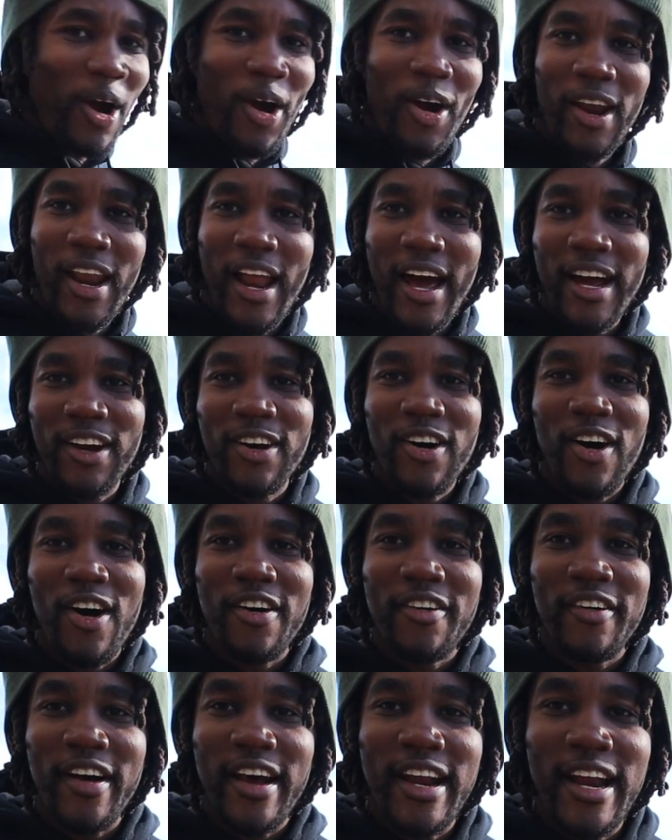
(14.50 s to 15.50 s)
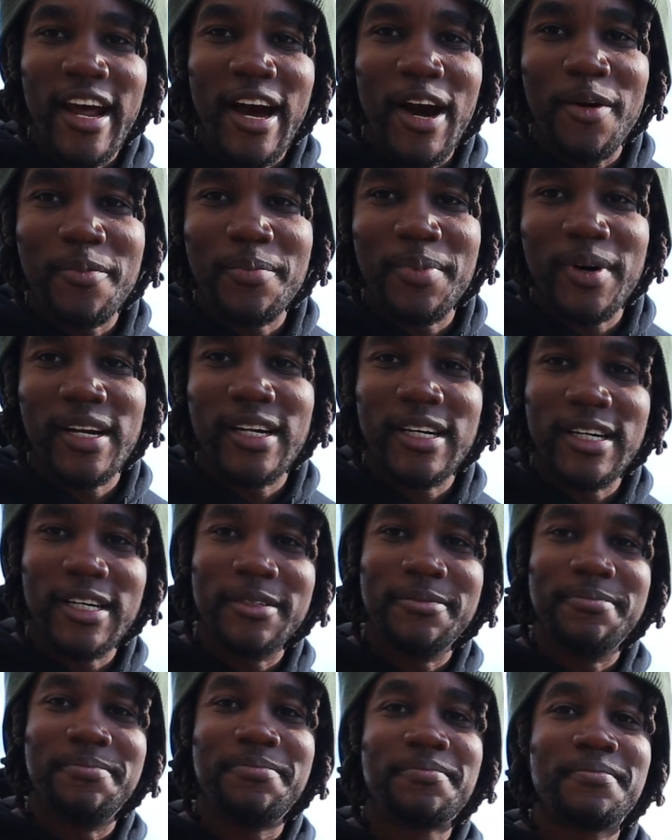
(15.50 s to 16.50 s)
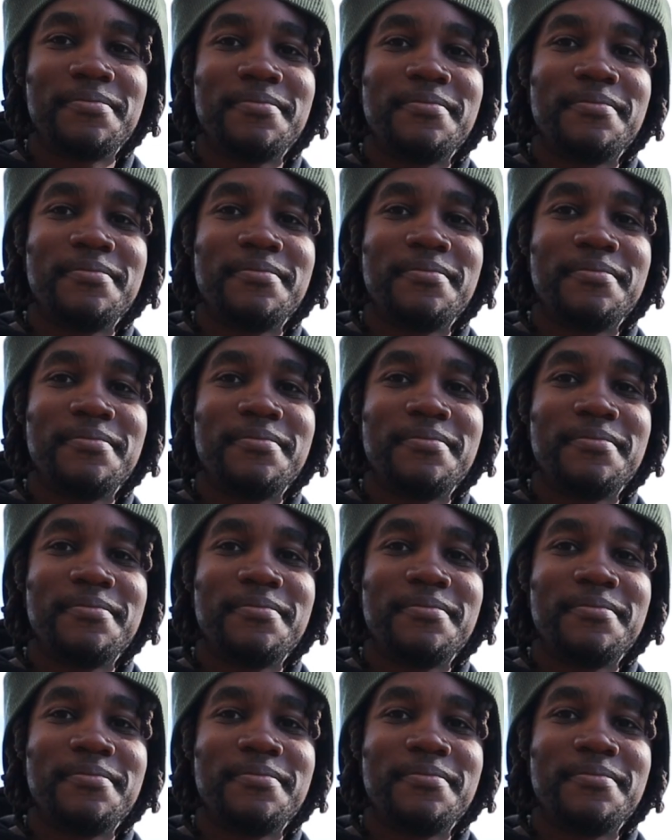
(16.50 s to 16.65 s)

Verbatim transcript: are like gone right now, but um